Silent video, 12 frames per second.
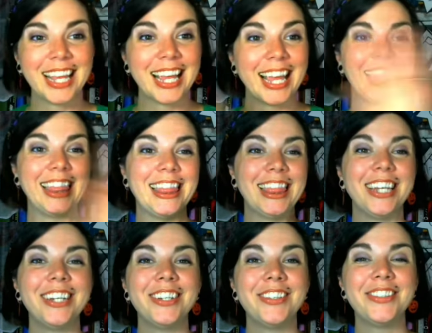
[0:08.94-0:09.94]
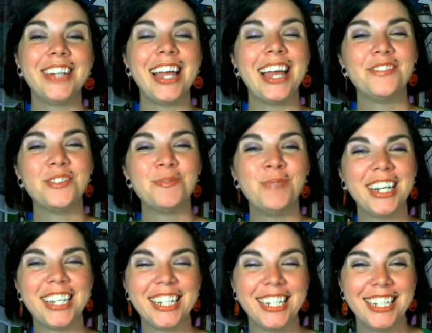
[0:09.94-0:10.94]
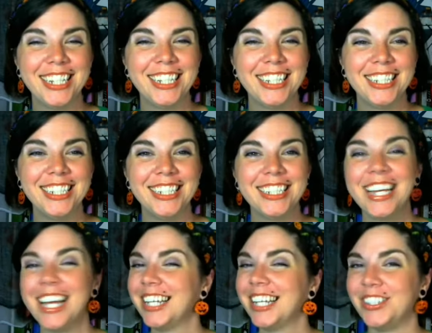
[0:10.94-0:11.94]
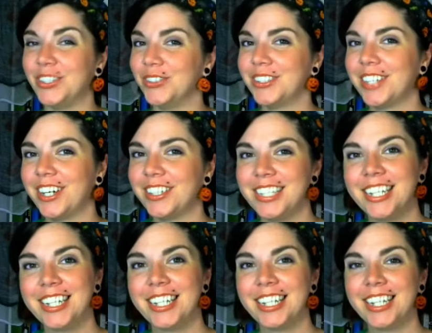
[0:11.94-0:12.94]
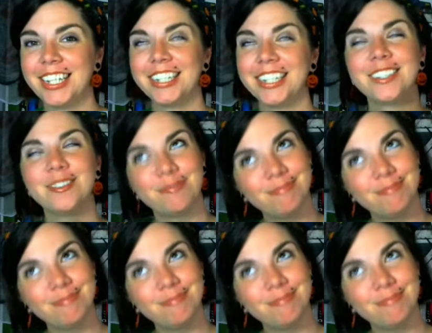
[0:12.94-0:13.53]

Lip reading: Hello everybody! Too Tall Tina here.